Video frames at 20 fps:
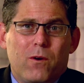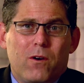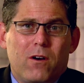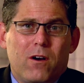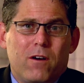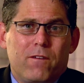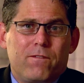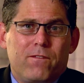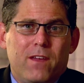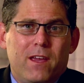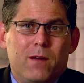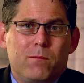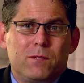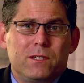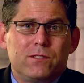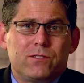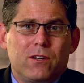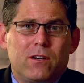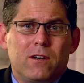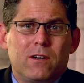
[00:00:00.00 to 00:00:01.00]
where our
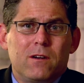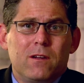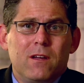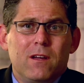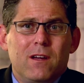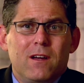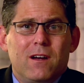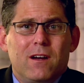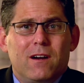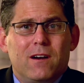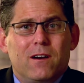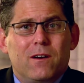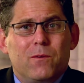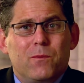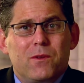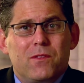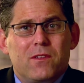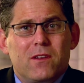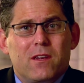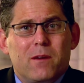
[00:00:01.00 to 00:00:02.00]
families are,
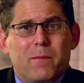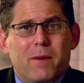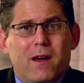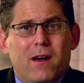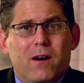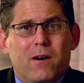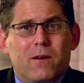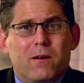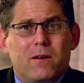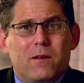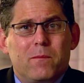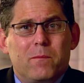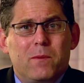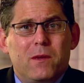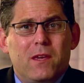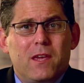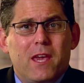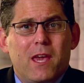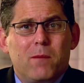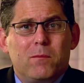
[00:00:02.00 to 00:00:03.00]
we think about
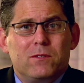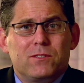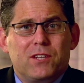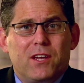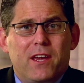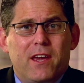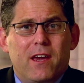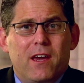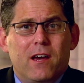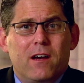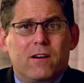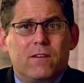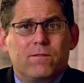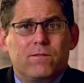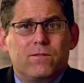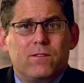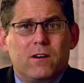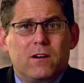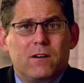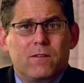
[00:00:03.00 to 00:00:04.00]
being able to have
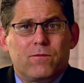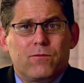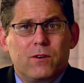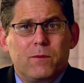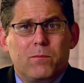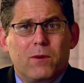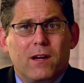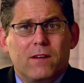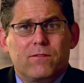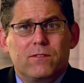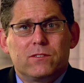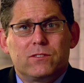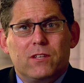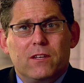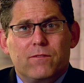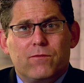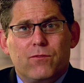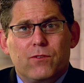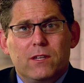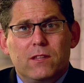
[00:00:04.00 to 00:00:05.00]
free breakfast
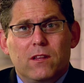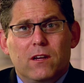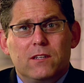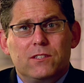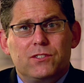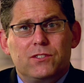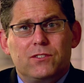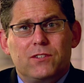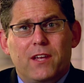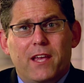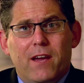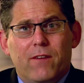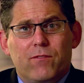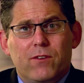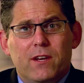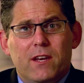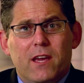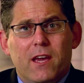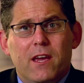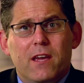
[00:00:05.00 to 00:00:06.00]
and free lunch
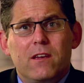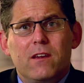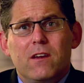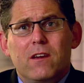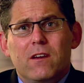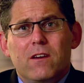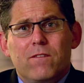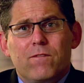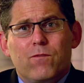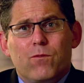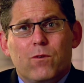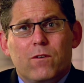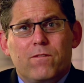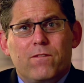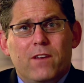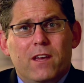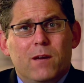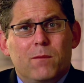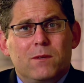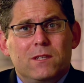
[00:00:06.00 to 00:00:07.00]
every day for
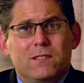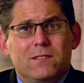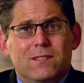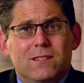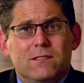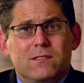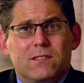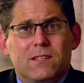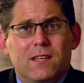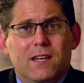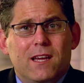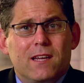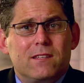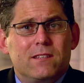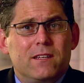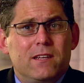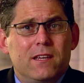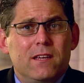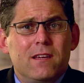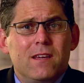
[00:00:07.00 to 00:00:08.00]
families in
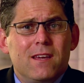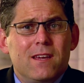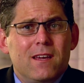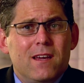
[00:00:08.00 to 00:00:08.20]
Schenectady.